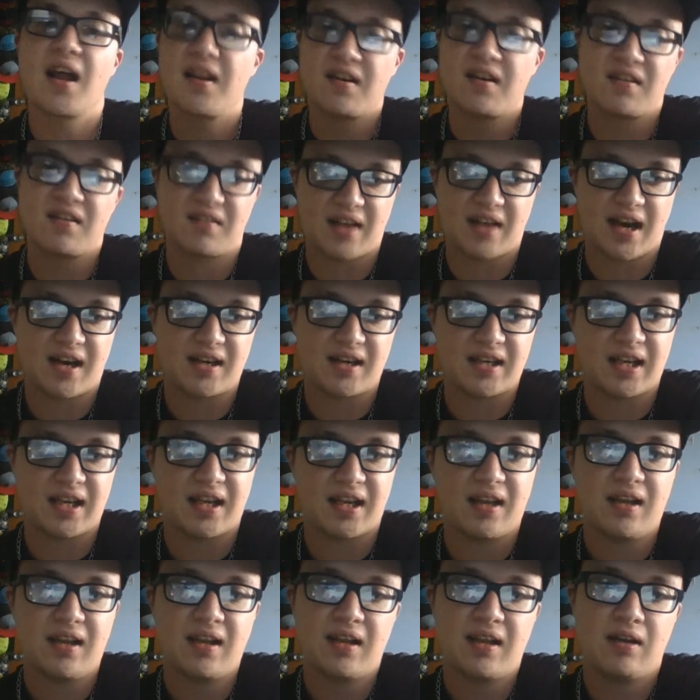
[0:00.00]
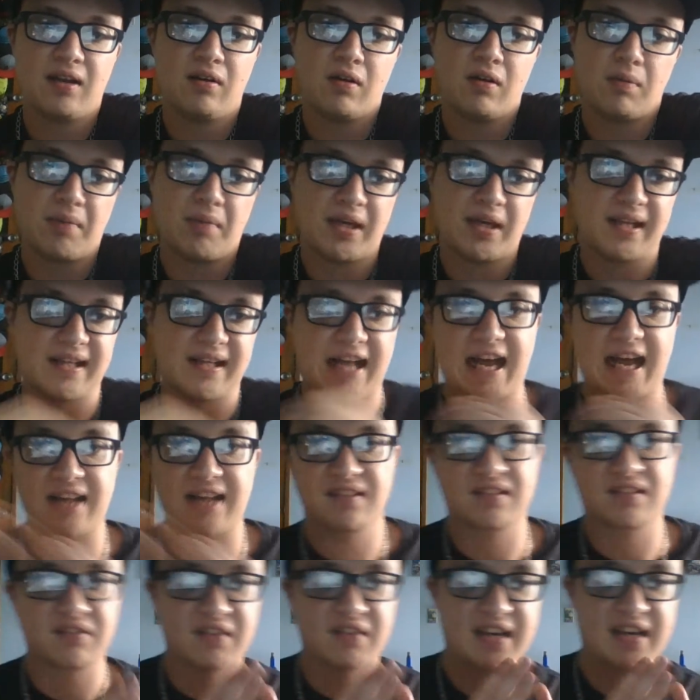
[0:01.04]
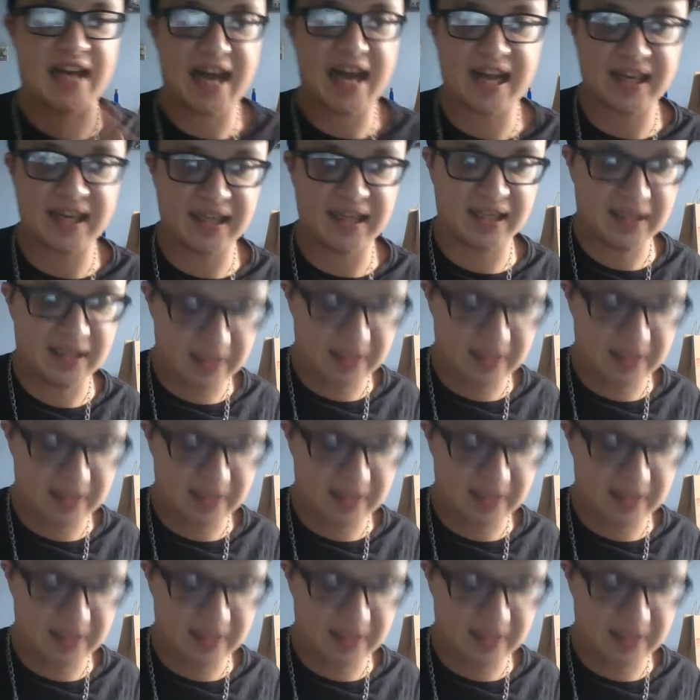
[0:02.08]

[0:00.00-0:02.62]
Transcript: Saturday will be the last finale.